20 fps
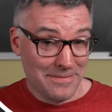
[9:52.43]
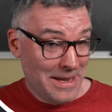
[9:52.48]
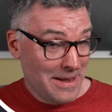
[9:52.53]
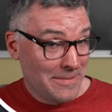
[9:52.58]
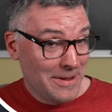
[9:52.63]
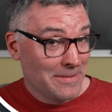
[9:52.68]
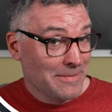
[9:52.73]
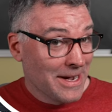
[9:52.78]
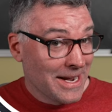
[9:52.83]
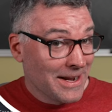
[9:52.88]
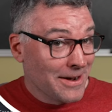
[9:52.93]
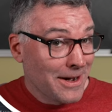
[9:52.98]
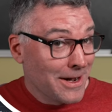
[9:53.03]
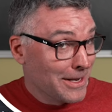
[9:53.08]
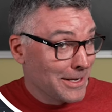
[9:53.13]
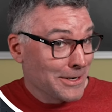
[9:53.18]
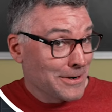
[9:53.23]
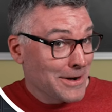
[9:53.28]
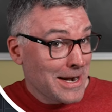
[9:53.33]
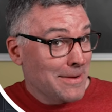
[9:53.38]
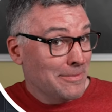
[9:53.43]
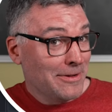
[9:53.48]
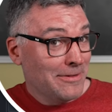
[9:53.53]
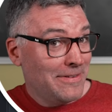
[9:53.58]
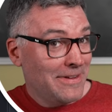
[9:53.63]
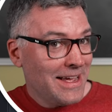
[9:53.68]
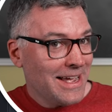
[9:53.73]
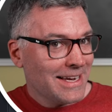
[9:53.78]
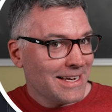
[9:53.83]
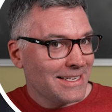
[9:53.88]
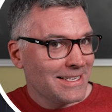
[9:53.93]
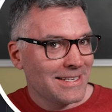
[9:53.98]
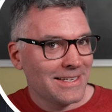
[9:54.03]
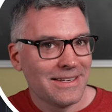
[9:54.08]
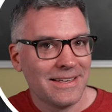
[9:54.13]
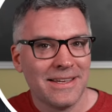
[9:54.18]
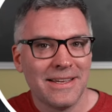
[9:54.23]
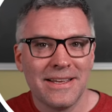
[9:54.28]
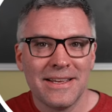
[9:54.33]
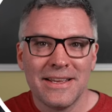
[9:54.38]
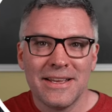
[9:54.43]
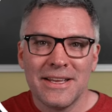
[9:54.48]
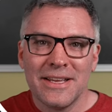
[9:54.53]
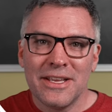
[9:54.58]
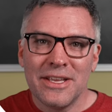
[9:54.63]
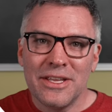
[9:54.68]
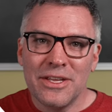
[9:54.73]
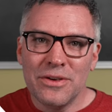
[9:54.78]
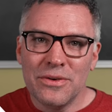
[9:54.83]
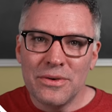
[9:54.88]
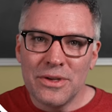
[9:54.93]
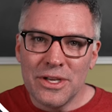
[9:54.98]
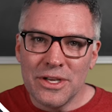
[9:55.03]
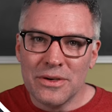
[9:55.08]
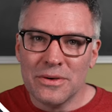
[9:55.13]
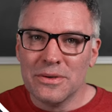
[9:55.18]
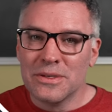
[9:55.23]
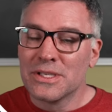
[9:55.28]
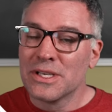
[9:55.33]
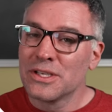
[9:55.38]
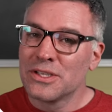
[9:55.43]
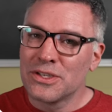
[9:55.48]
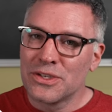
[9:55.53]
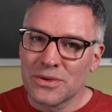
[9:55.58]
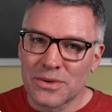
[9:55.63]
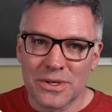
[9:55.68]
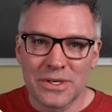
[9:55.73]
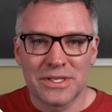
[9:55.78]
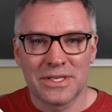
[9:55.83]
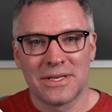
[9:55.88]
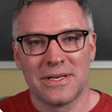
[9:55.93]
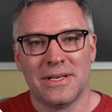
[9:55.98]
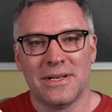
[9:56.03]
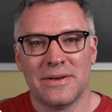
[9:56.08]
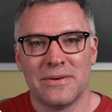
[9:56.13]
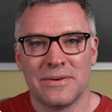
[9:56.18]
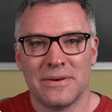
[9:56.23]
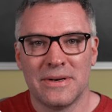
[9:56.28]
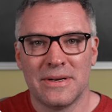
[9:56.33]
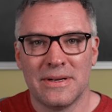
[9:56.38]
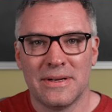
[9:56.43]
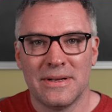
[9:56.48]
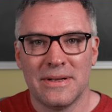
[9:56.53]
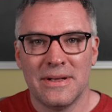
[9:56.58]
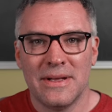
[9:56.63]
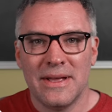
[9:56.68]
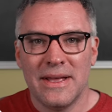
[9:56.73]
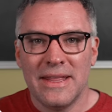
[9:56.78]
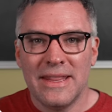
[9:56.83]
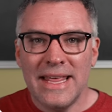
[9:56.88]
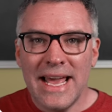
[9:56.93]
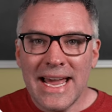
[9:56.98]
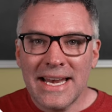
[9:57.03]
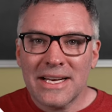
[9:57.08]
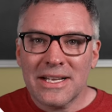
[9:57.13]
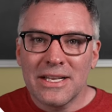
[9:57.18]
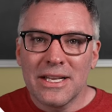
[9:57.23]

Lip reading: maybe my hologram effect, you use a source clone. That